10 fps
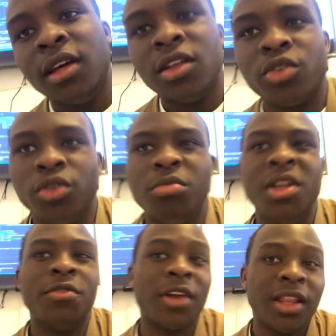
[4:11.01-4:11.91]
So it will be the
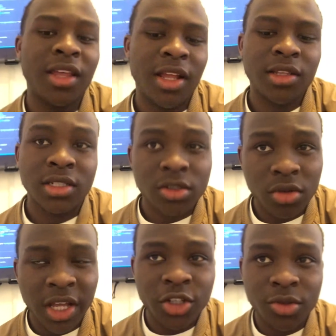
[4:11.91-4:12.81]
front end, just
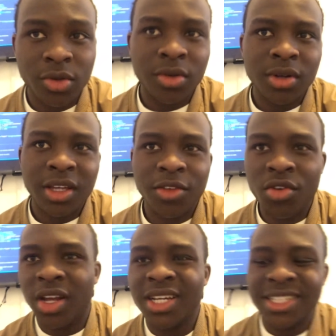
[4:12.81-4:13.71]
to give you
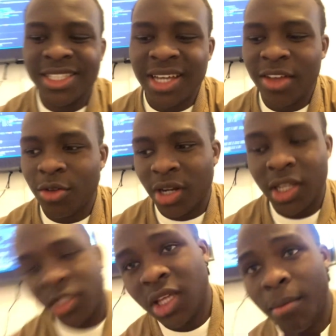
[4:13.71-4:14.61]
an insight on
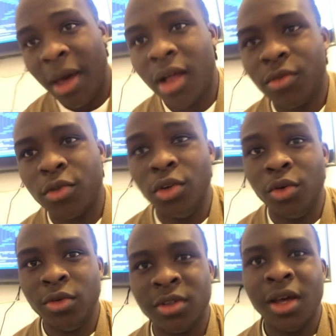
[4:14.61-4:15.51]
HTML for
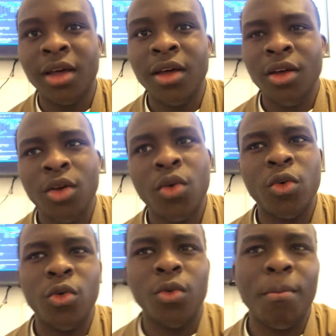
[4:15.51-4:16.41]
those
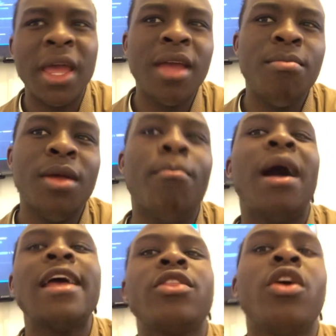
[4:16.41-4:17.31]
who maybe
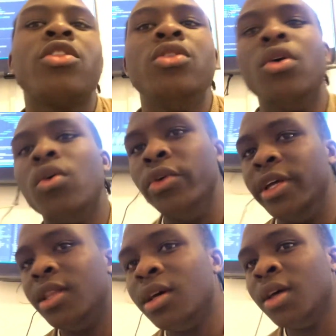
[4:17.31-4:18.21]
might not know it.